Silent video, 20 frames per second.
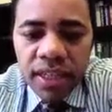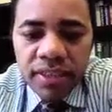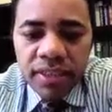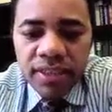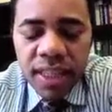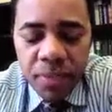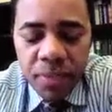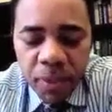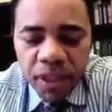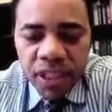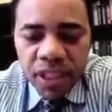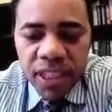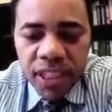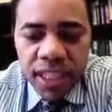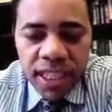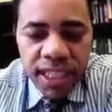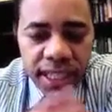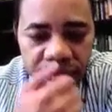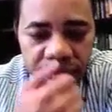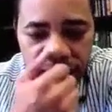
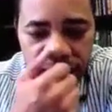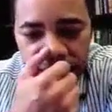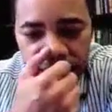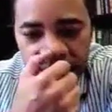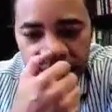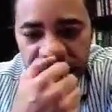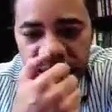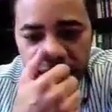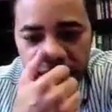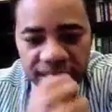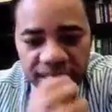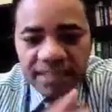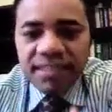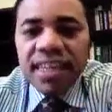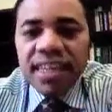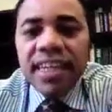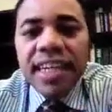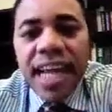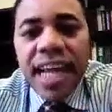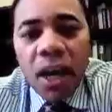Typically, let's
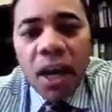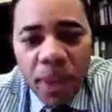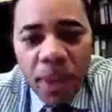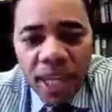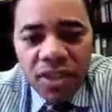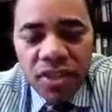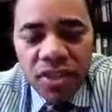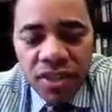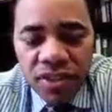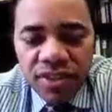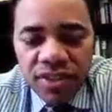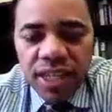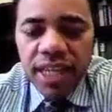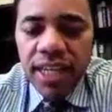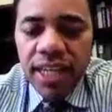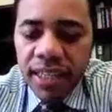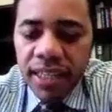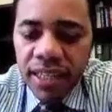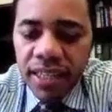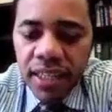say in an outpatient
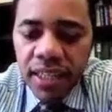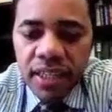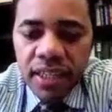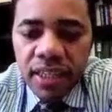setting,